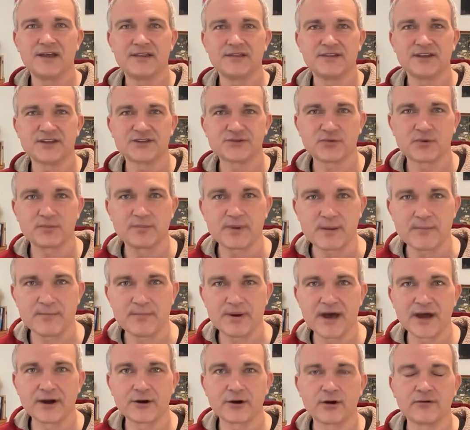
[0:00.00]
this would be
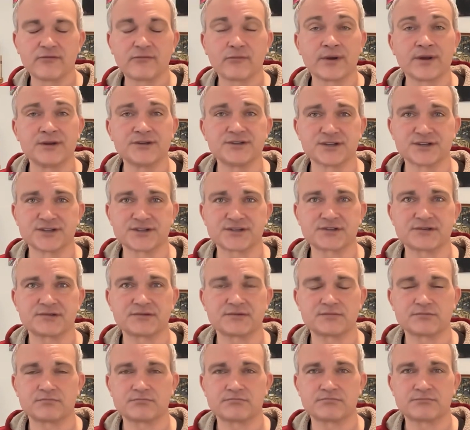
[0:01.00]
better if we just
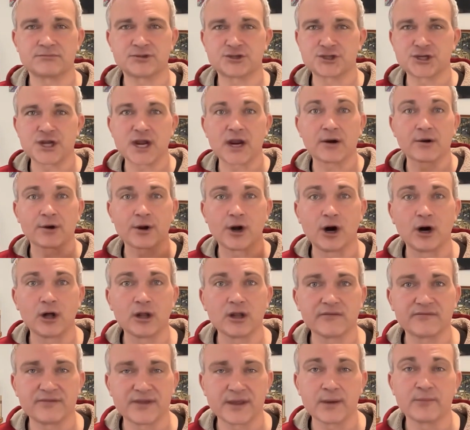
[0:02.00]
shared
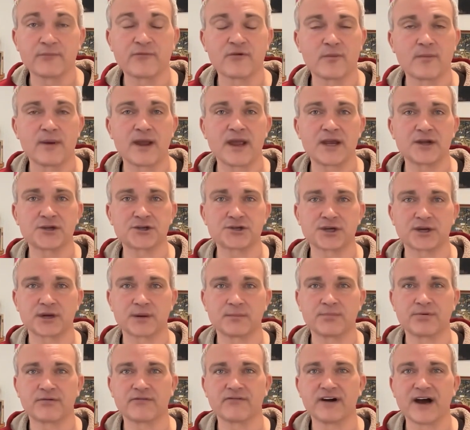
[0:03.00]
all of the information
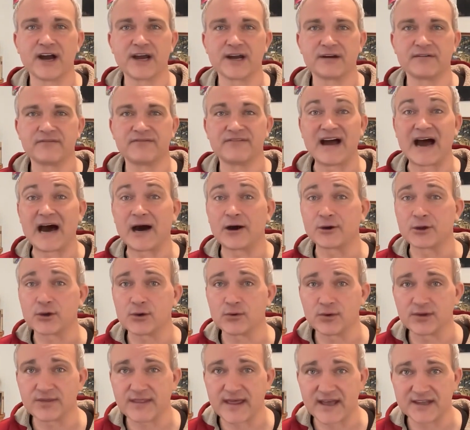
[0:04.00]
and provided
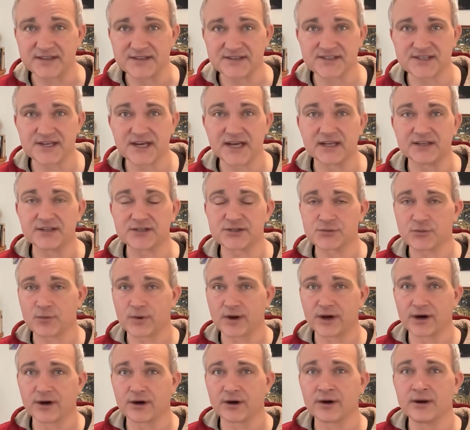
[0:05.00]
value in that sense
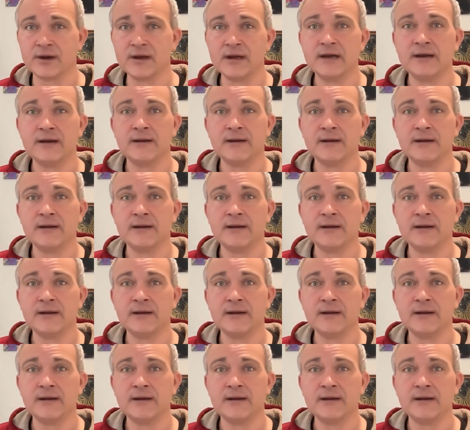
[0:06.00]
where